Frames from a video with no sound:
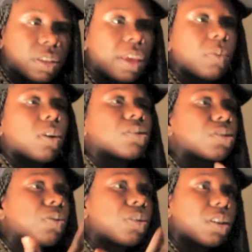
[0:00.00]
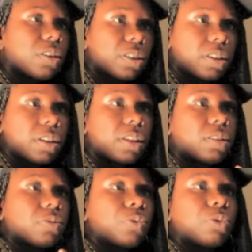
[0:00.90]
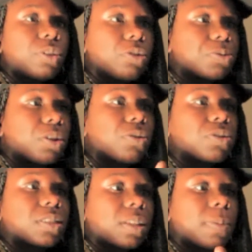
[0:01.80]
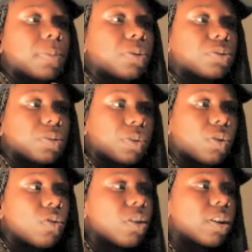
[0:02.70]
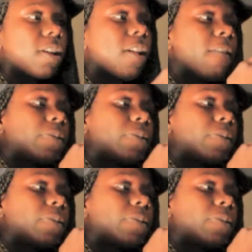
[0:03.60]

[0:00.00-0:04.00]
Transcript: Cakewalk Sonar and Fruity Loops and all those things that people used to record,